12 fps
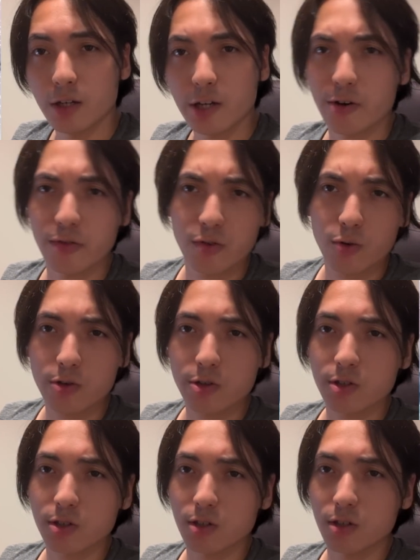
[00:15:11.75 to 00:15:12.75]
Now, of
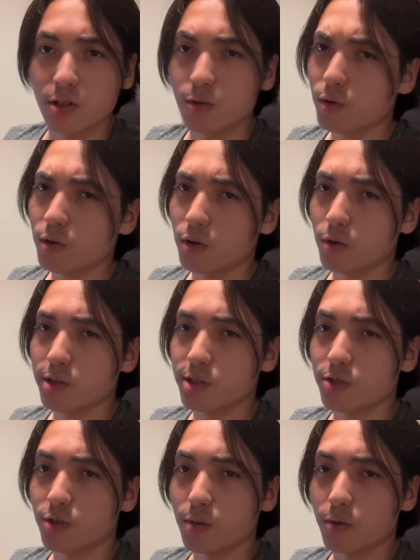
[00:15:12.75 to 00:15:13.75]
course, you won't always
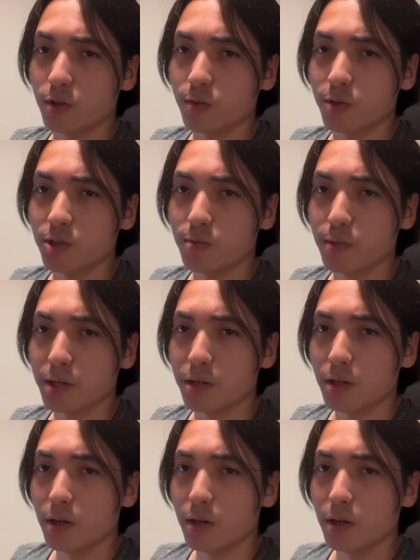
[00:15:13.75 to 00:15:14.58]
draw multiple Jinbe,